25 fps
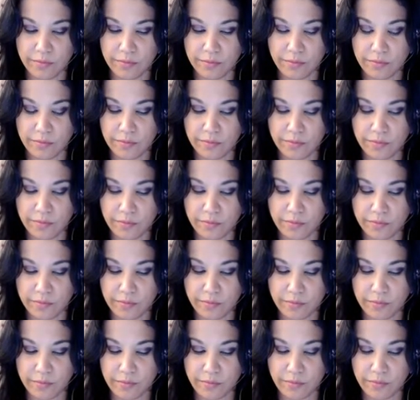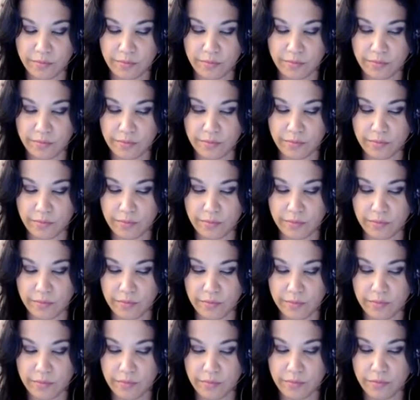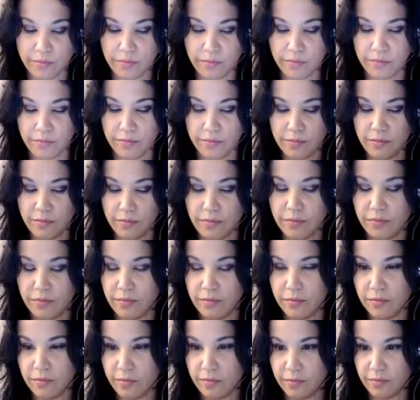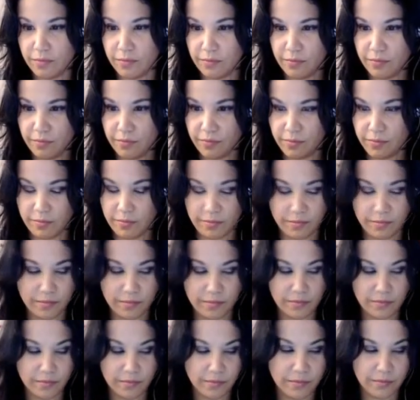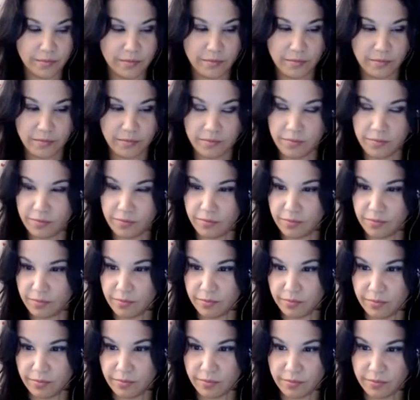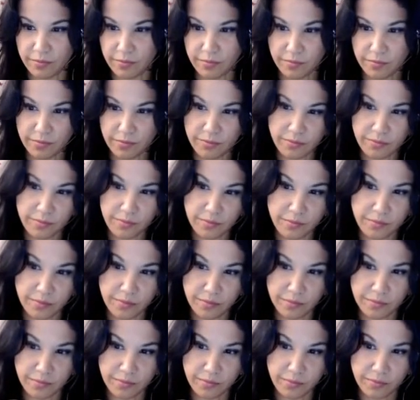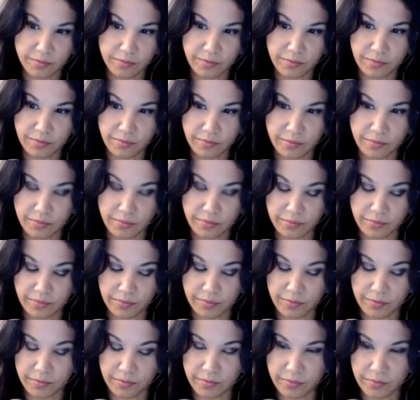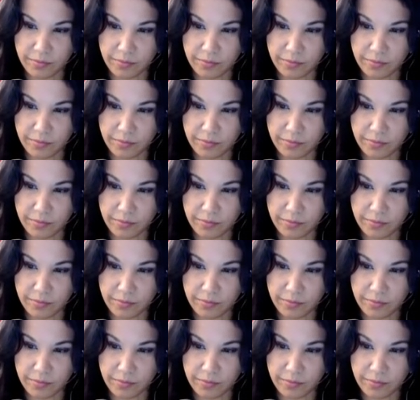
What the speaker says: (not speaking)